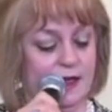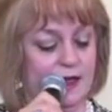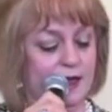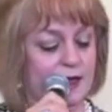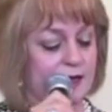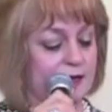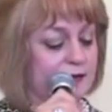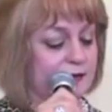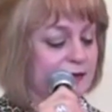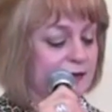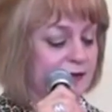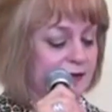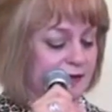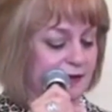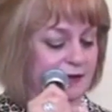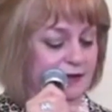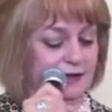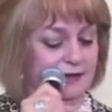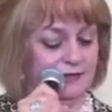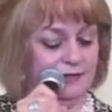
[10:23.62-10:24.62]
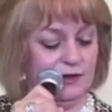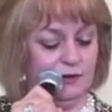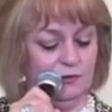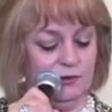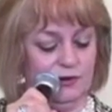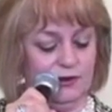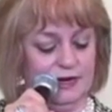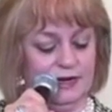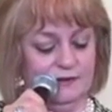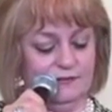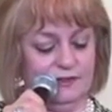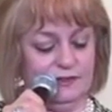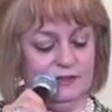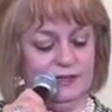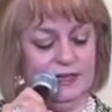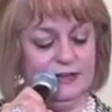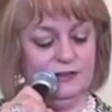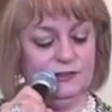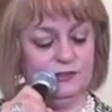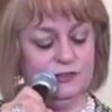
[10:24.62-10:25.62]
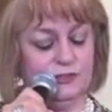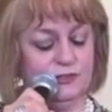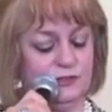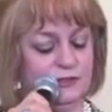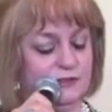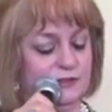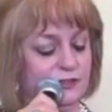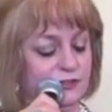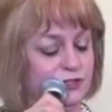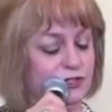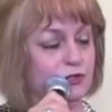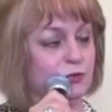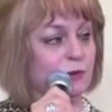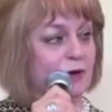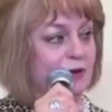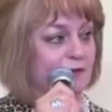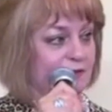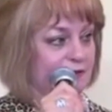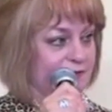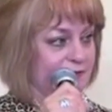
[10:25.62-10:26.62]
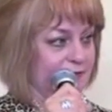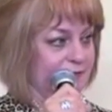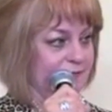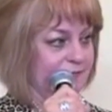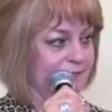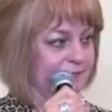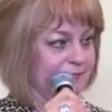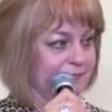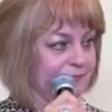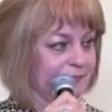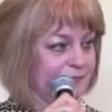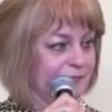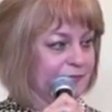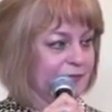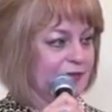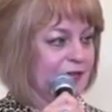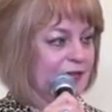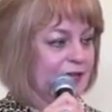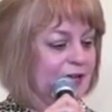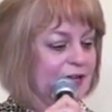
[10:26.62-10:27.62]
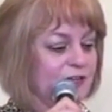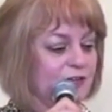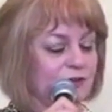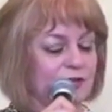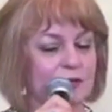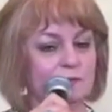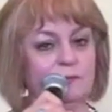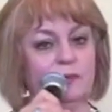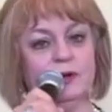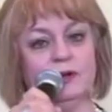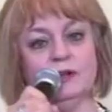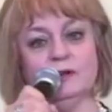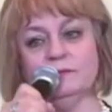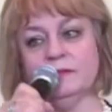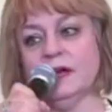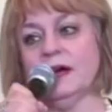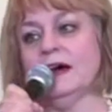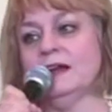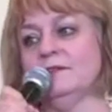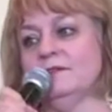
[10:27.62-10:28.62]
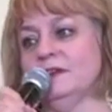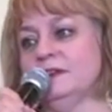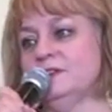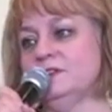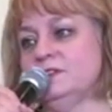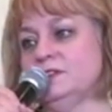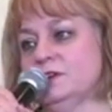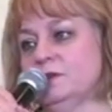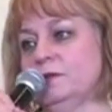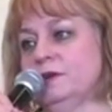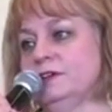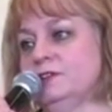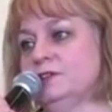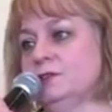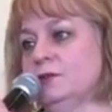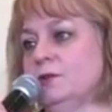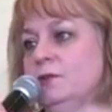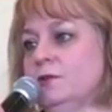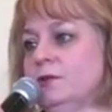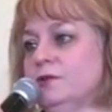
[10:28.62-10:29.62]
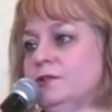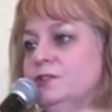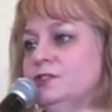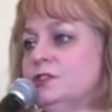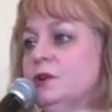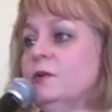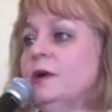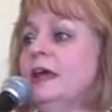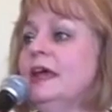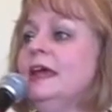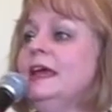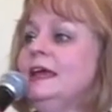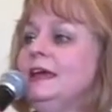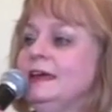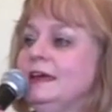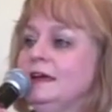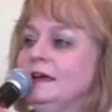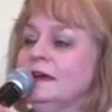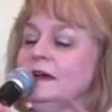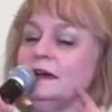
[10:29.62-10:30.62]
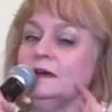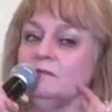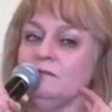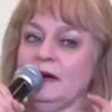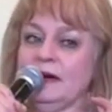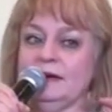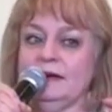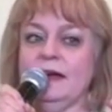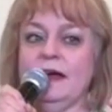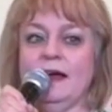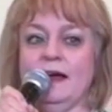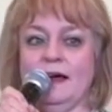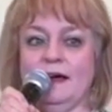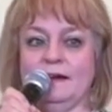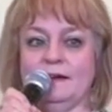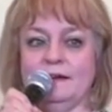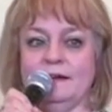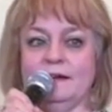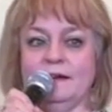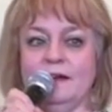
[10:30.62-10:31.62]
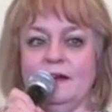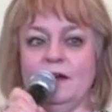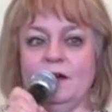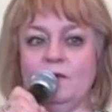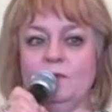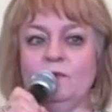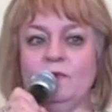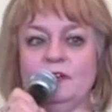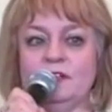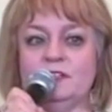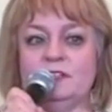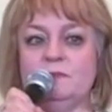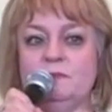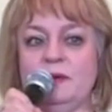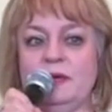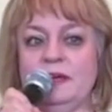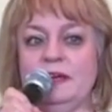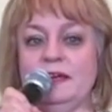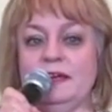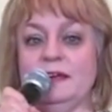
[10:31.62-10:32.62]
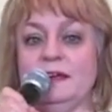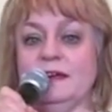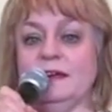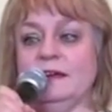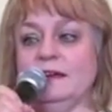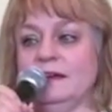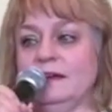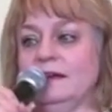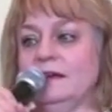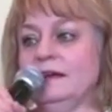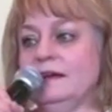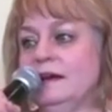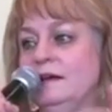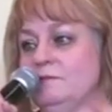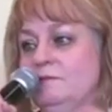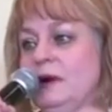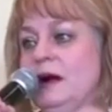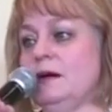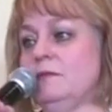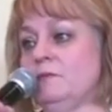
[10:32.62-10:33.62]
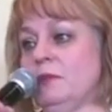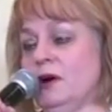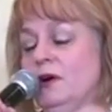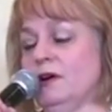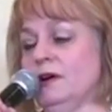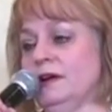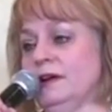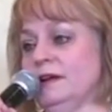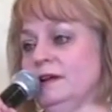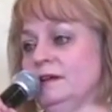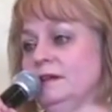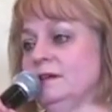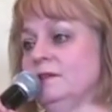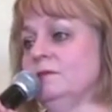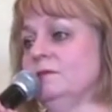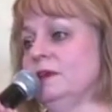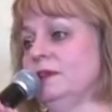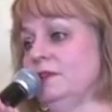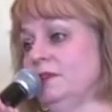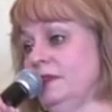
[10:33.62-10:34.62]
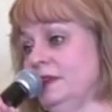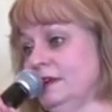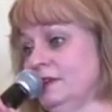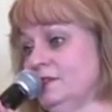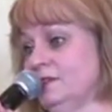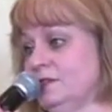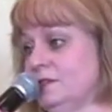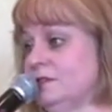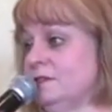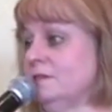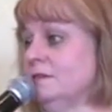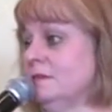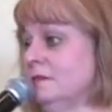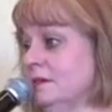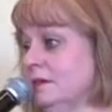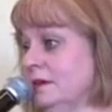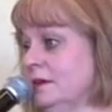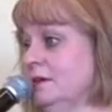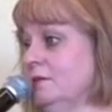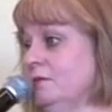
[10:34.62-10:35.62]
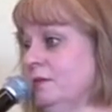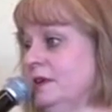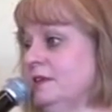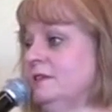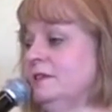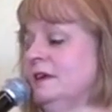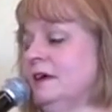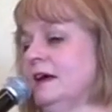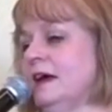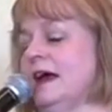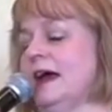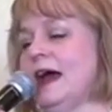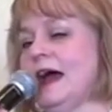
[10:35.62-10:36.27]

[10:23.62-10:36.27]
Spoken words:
And there were even letters, there's 12 of them, and you can put them kind of in sequential order. So he, my dad, was being bombarded with this, with,